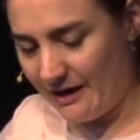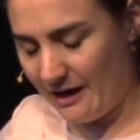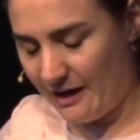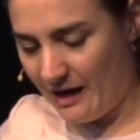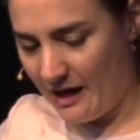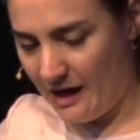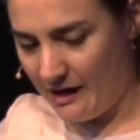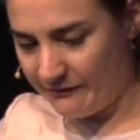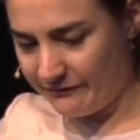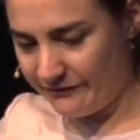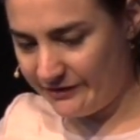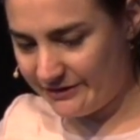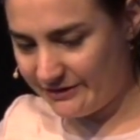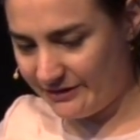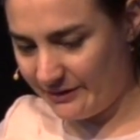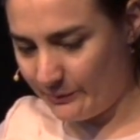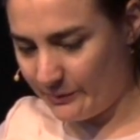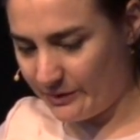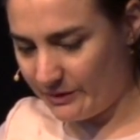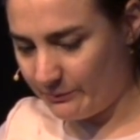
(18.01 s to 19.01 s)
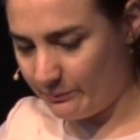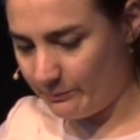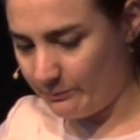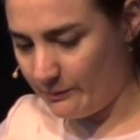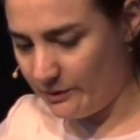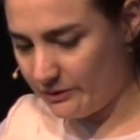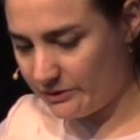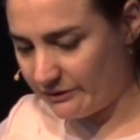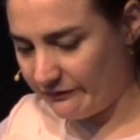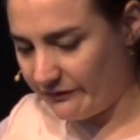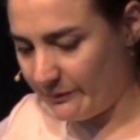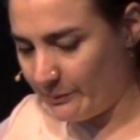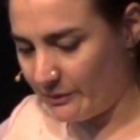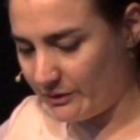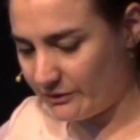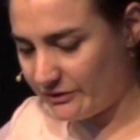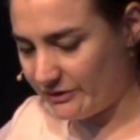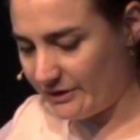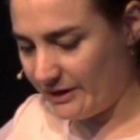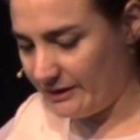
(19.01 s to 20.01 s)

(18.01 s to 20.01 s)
have this thing where most of the words